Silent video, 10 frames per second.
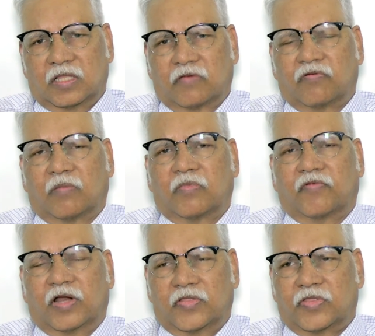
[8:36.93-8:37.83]
in the form
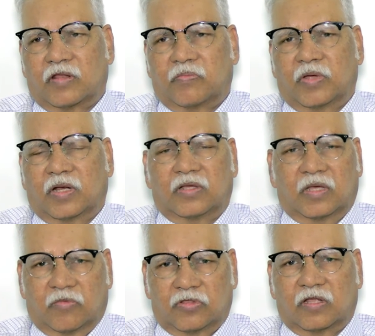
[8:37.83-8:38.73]
of radiotherapy and
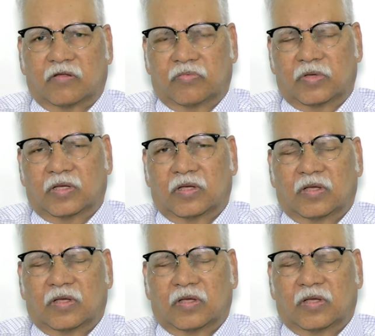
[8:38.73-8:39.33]
chemotherapy,